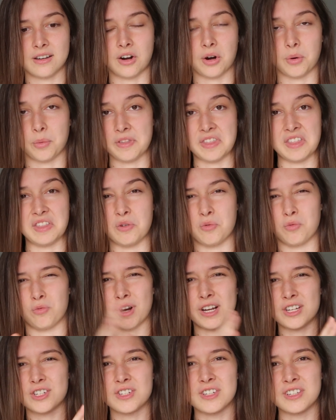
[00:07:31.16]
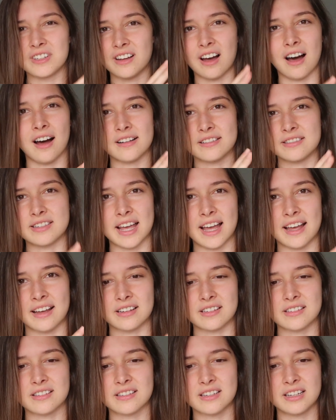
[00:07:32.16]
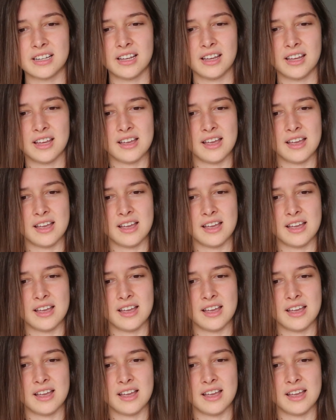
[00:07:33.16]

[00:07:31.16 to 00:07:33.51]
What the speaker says: are within the Russian context,